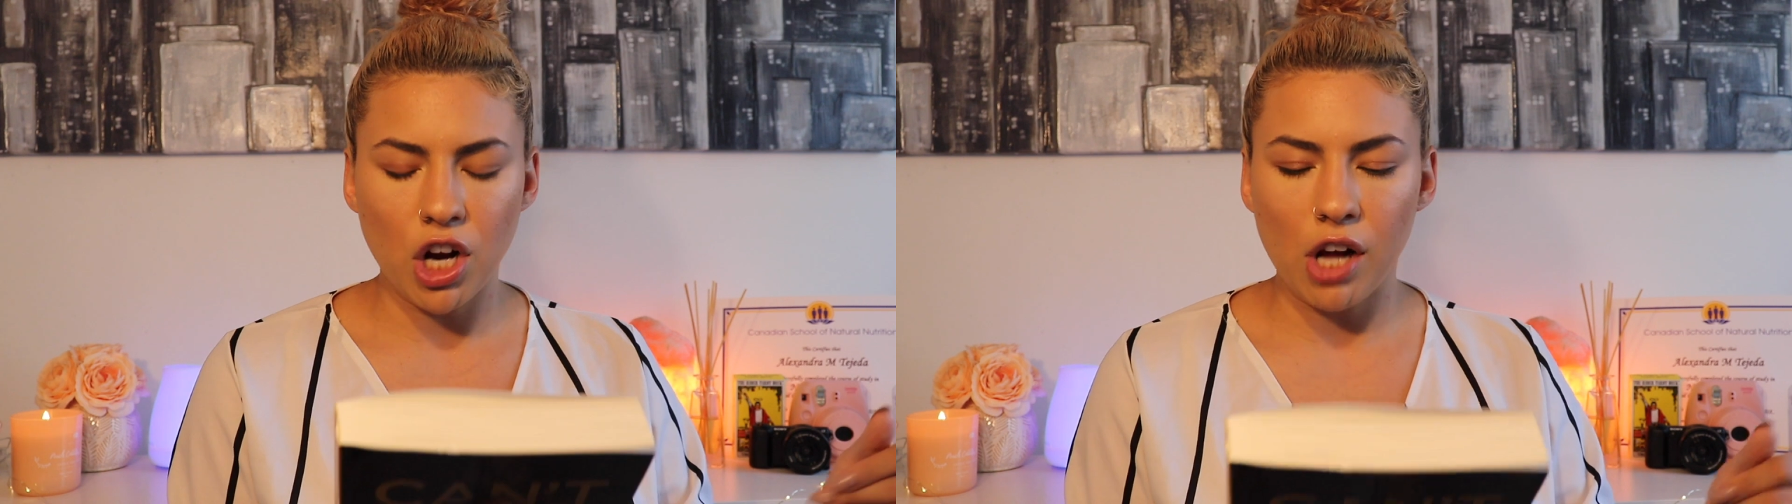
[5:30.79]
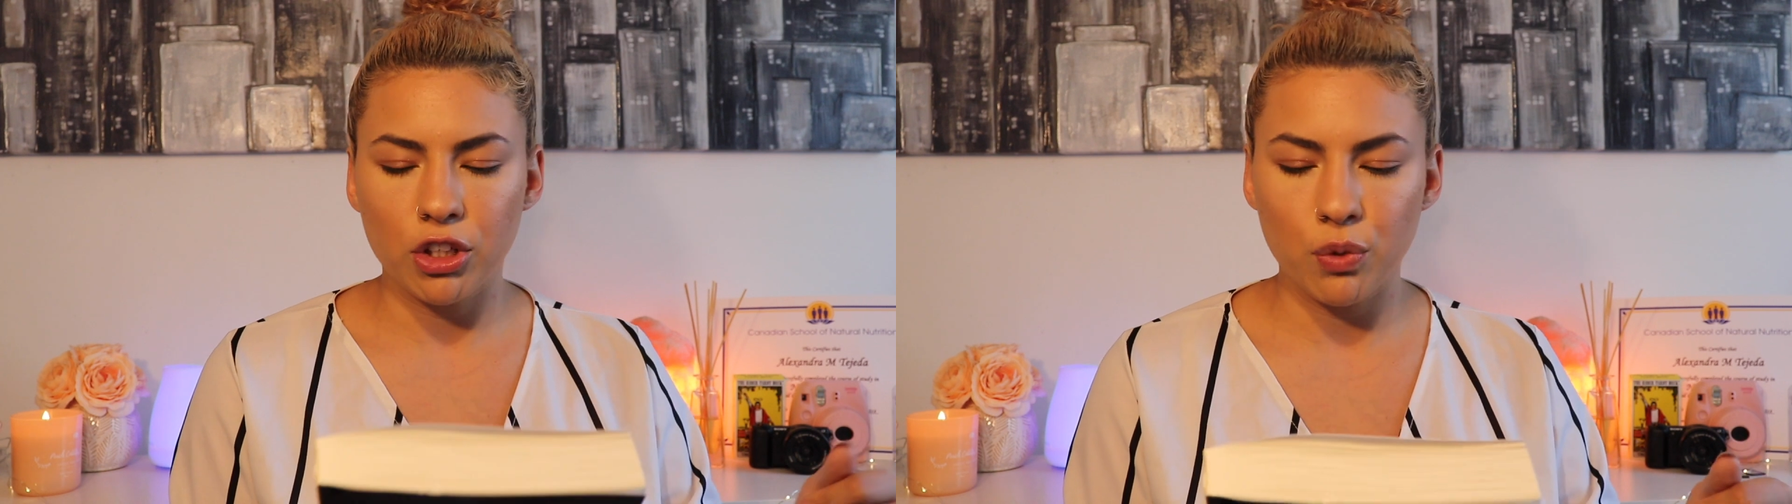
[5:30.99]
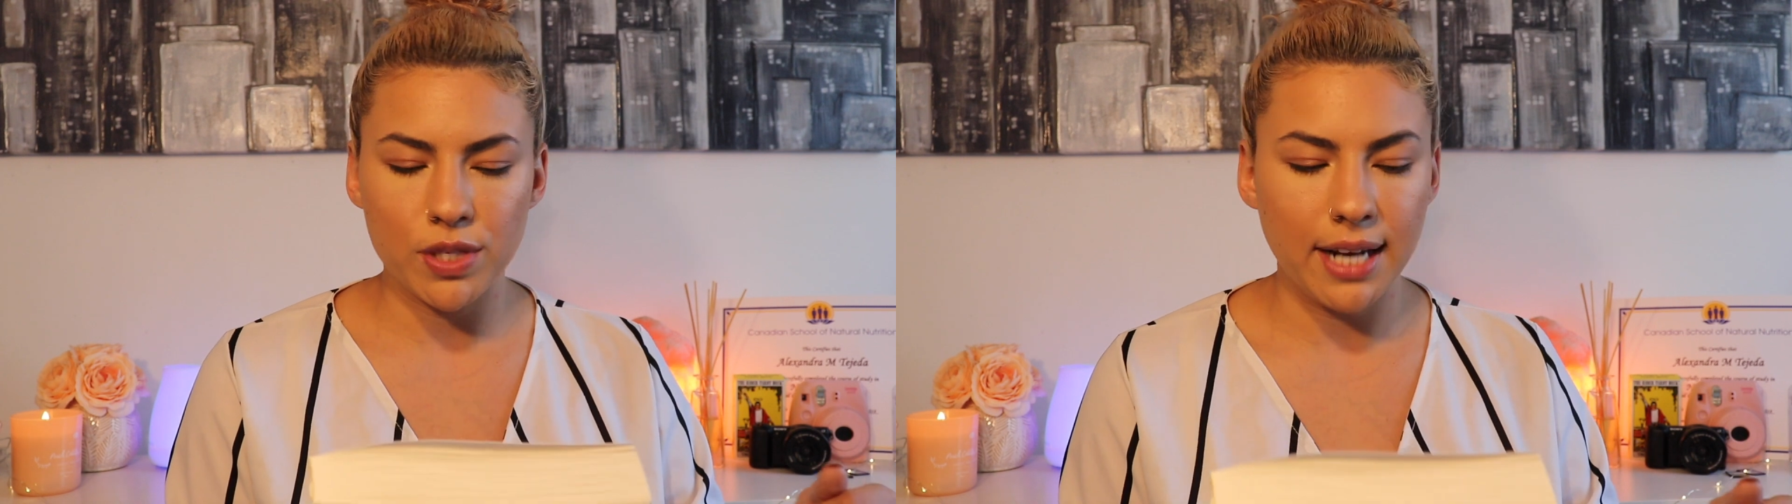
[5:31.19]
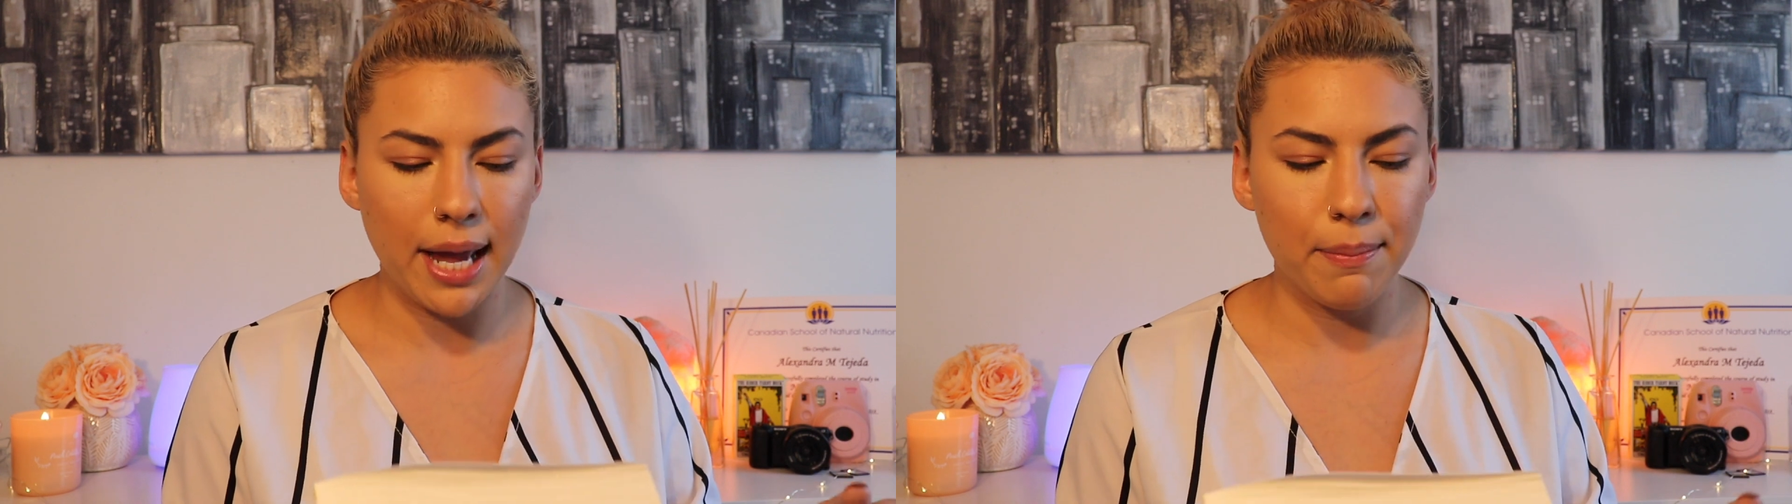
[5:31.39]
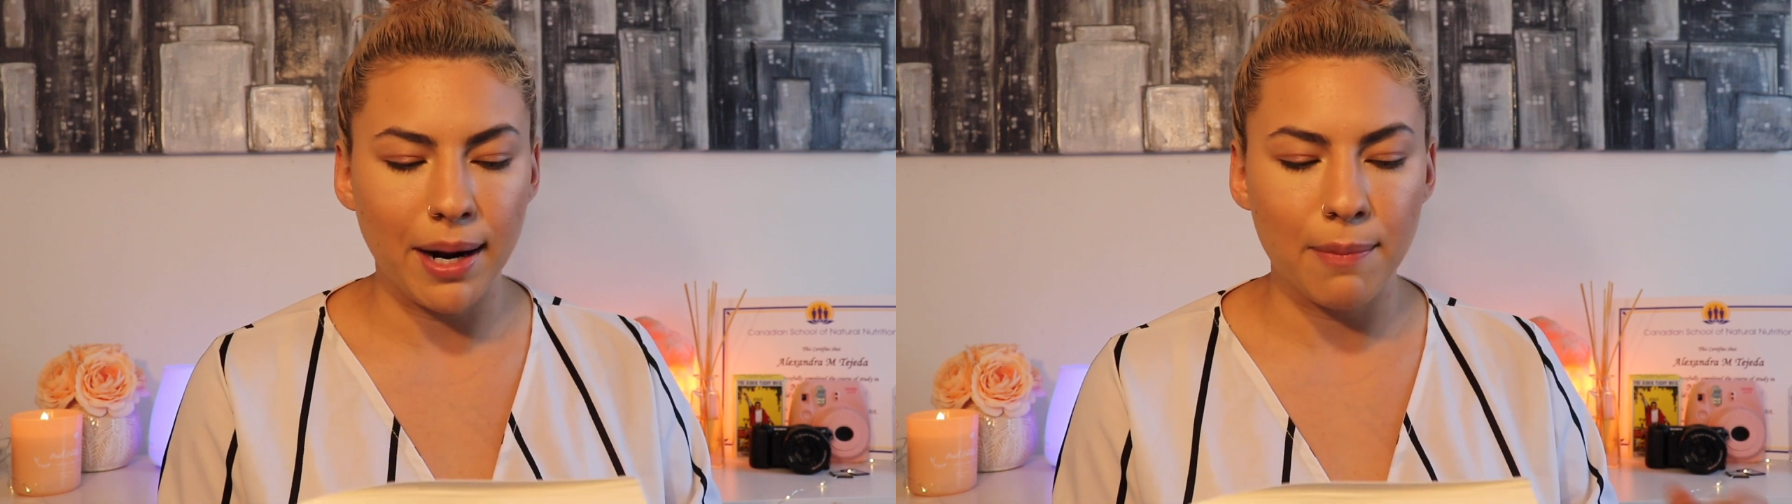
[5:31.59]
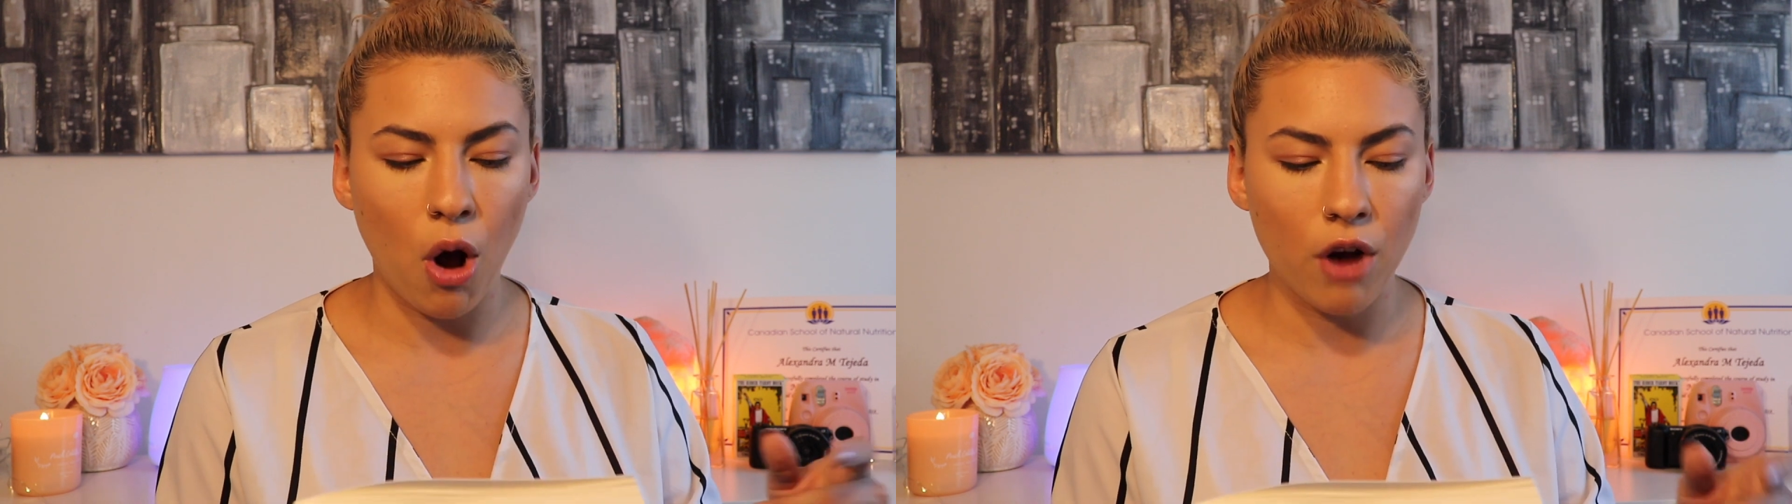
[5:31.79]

childhood was a nightmare.